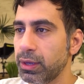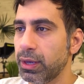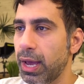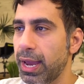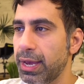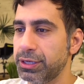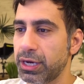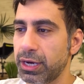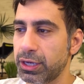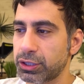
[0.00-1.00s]
And
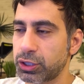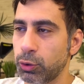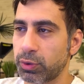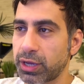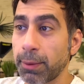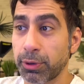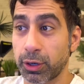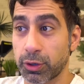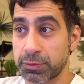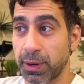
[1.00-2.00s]
so with Copywriting
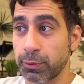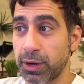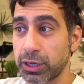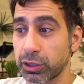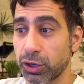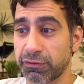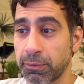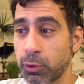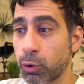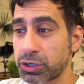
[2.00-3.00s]
Course, by the way, you can learn from
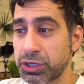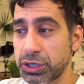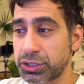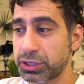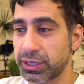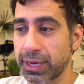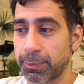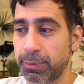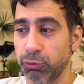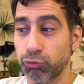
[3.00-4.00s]
courses, get
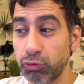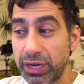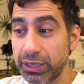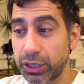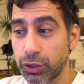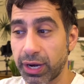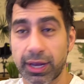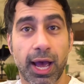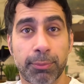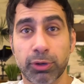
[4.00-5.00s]
really good at
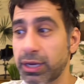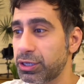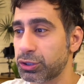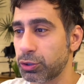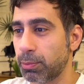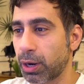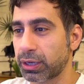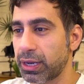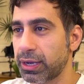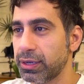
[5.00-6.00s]
copywriting, digital
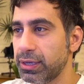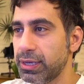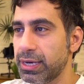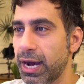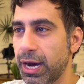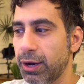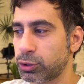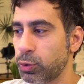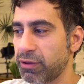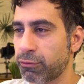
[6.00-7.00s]
marketing,
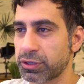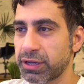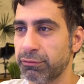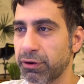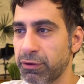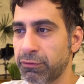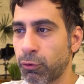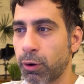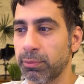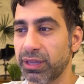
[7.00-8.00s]
24/7 review
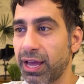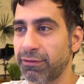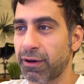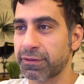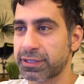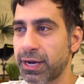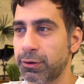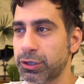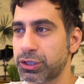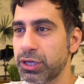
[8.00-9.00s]
forum, live office
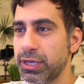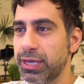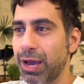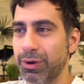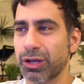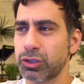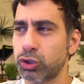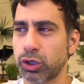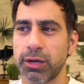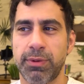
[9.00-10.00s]
hours. And we also
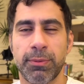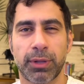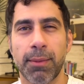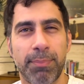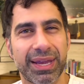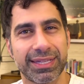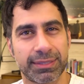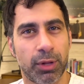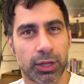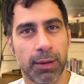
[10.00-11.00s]
train people at big and
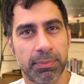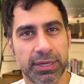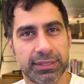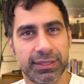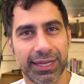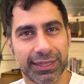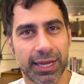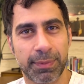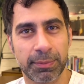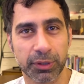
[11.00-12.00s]
small companies. I think a lot
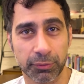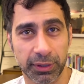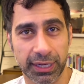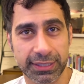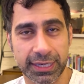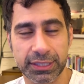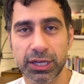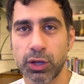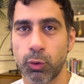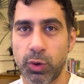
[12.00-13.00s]
of people don't realize this.
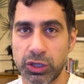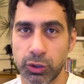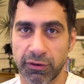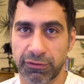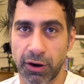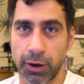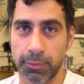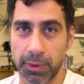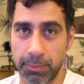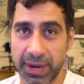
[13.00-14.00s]
We do it
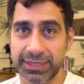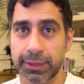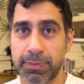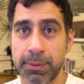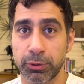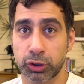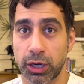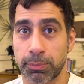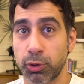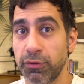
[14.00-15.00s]
from basic people trying to
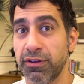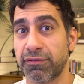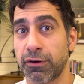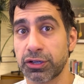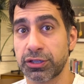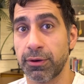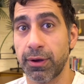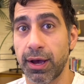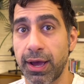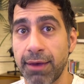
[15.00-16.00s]
prove their first
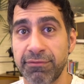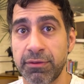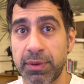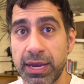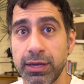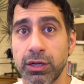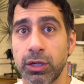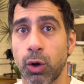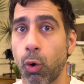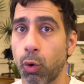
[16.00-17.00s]
MVP
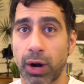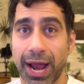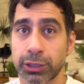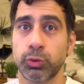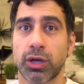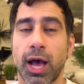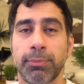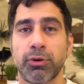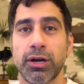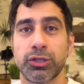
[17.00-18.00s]
or actual
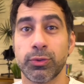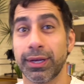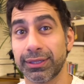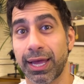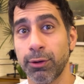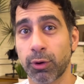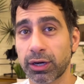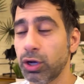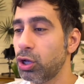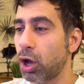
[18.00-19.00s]
copywriters doing client
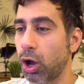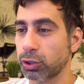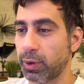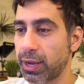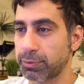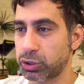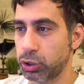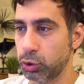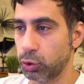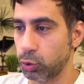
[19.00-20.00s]
work, all the way up
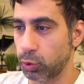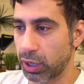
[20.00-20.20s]
to